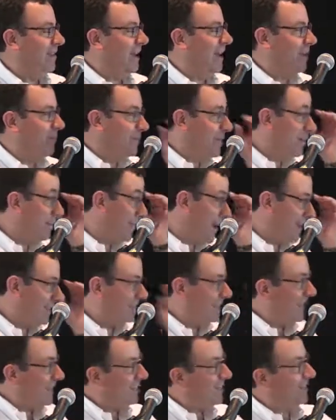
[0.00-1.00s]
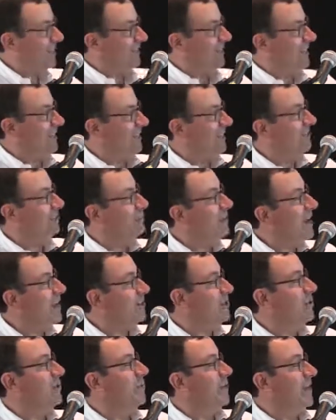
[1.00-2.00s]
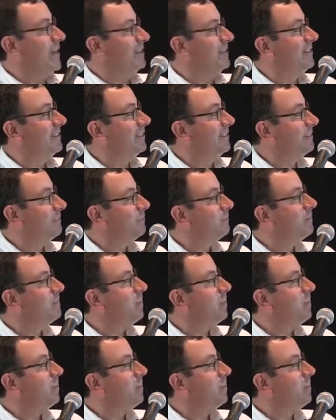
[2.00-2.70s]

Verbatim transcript: Um, and by taking these measurements